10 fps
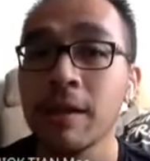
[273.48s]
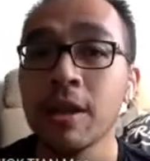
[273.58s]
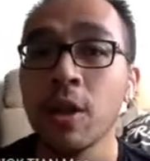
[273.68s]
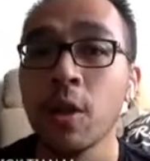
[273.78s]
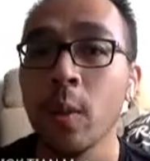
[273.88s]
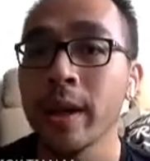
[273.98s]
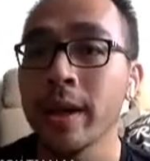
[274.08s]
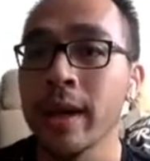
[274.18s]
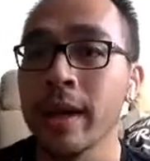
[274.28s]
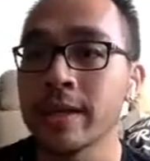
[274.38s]
where there
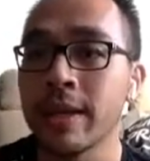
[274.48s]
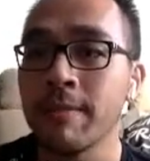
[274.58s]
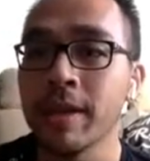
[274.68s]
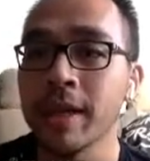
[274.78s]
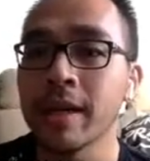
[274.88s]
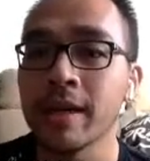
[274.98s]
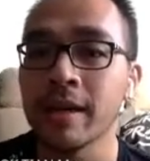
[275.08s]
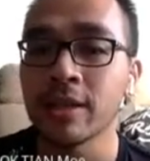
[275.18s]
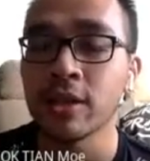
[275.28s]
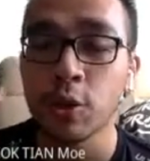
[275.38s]
is something
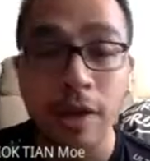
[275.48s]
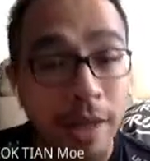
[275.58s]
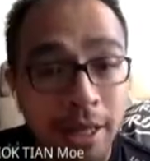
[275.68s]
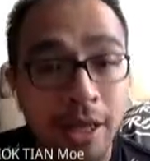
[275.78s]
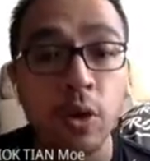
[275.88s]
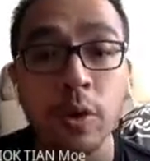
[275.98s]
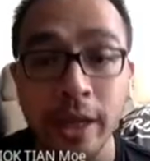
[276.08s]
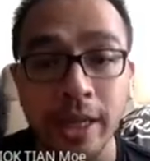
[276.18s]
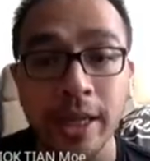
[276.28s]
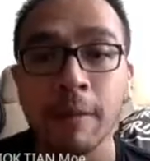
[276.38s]
there's totally no
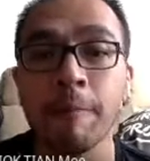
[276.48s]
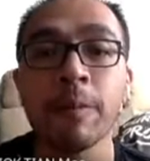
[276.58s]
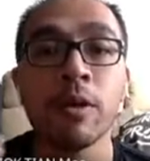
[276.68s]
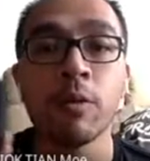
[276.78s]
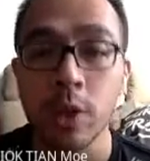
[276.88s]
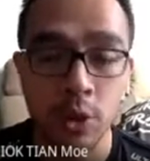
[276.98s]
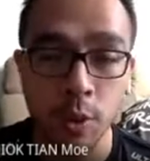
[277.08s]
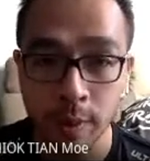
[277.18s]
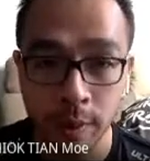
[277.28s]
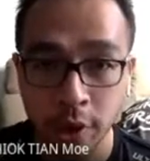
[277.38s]
heat, which we
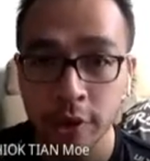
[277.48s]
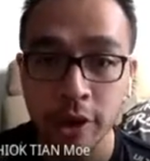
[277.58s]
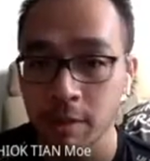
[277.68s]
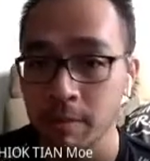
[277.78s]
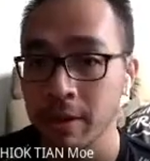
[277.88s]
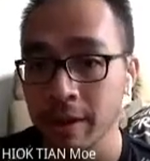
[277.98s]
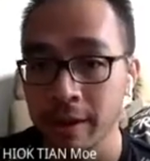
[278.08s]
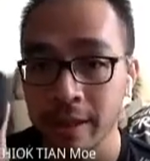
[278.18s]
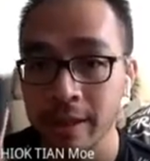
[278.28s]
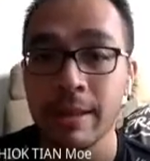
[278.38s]
will not talk about in
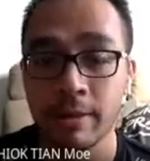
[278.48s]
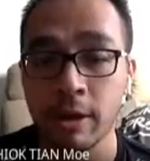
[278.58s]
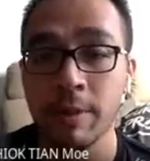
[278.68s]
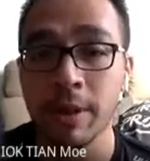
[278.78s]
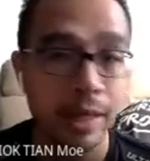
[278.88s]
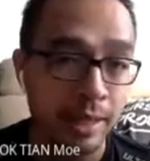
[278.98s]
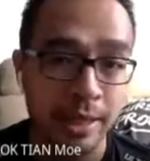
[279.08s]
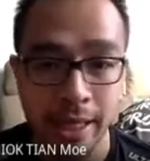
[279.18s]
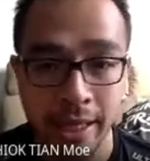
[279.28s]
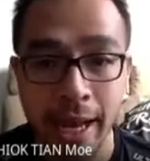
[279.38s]
this subtopic. It is
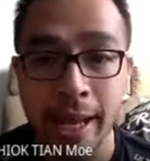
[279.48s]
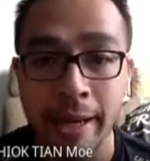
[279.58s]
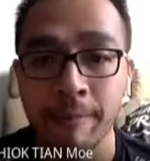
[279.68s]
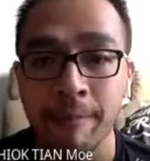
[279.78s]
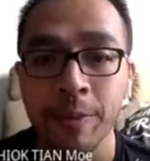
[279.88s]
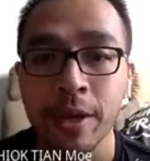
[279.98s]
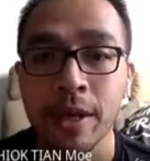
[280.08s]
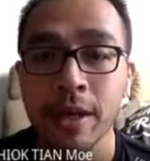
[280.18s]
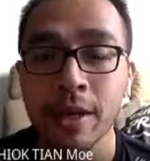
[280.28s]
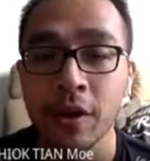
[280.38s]
at the end.
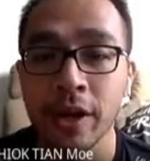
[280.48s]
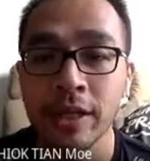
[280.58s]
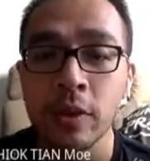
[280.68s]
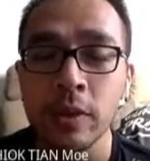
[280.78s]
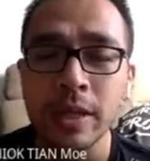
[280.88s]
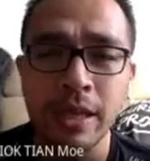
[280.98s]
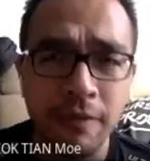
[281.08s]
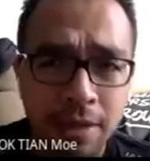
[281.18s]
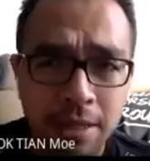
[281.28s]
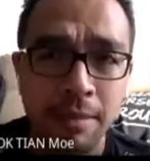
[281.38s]
Okay, so
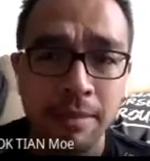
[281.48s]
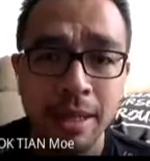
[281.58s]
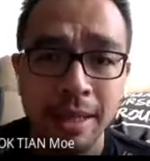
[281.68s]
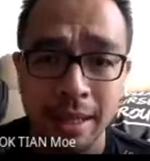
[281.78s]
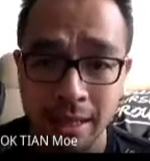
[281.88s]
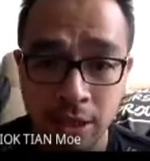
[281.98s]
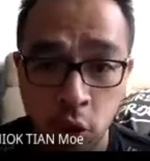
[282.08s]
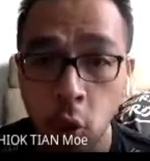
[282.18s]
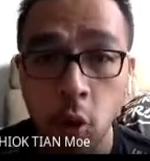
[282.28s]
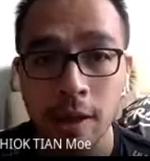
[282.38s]
even something that is
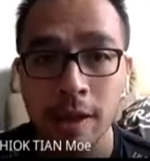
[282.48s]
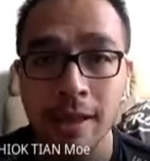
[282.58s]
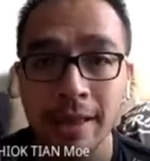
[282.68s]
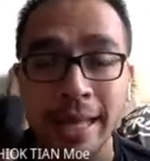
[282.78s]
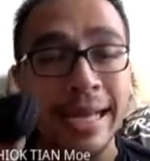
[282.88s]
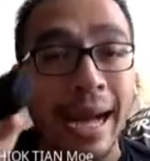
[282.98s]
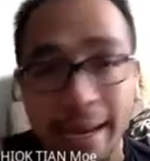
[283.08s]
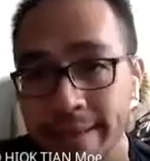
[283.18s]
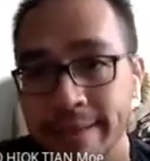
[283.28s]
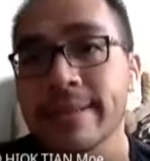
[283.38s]
cold, like
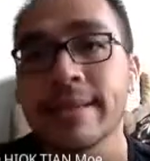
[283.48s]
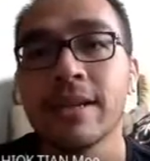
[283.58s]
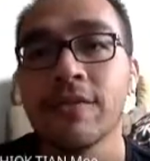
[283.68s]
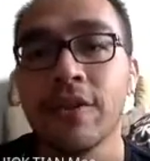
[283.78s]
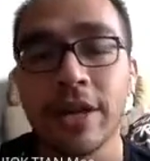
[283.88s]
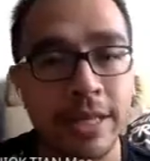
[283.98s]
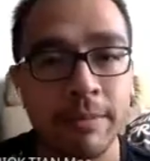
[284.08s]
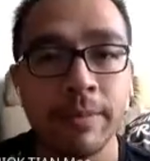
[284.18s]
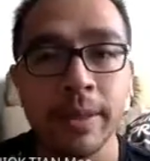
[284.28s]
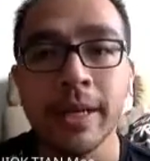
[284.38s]
ice, for
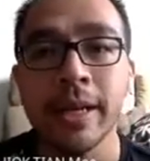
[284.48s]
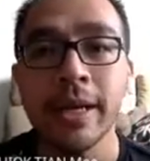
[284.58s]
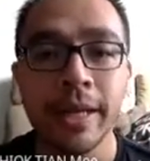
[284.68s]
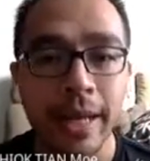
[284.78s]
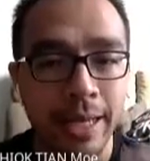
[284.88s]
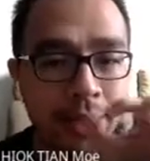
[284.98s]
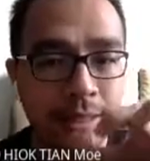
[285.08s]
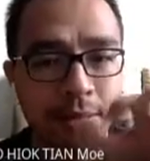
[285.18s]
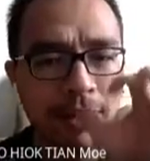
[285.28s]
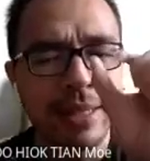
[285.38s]
example, there is
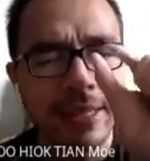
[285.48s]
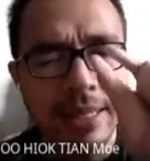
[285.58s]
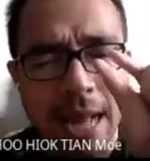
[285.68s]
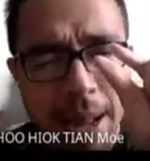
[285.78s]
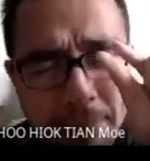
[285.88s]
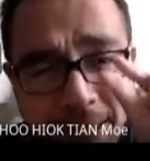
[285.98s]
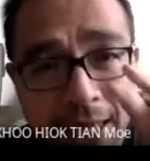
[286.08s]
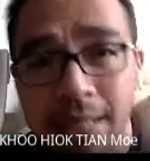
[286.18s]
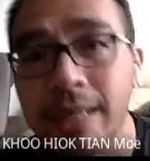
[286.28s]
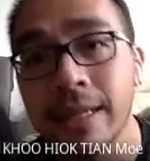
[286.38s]
still some
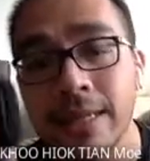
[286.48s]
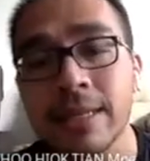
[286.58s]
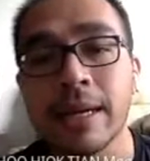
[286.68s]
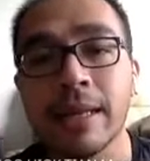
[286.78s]
heat inside.